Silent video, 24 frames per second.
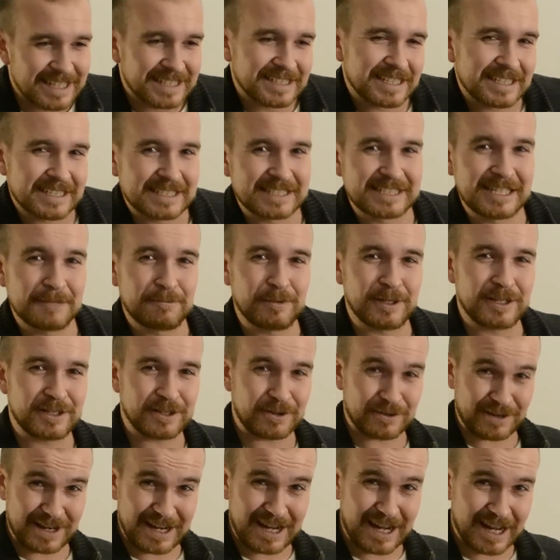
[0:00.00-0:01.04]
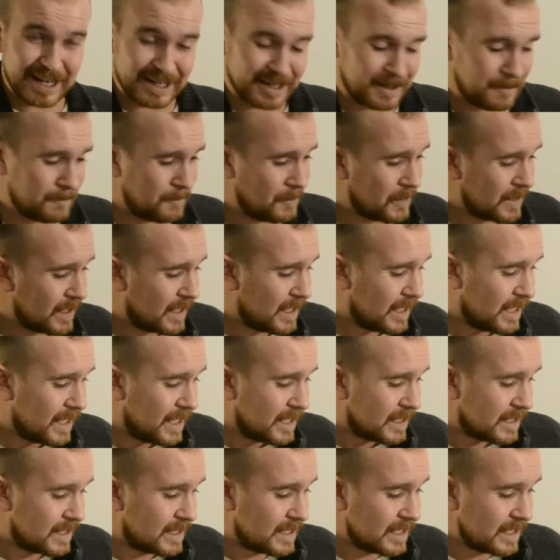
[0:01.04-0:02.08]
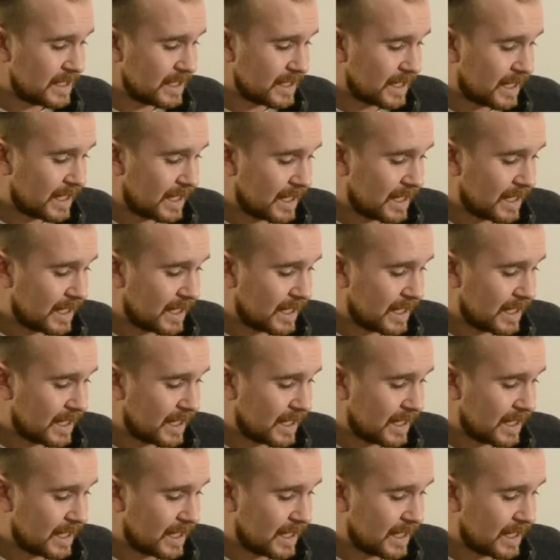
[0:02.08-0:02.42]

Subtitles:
they just simply don't cut it. The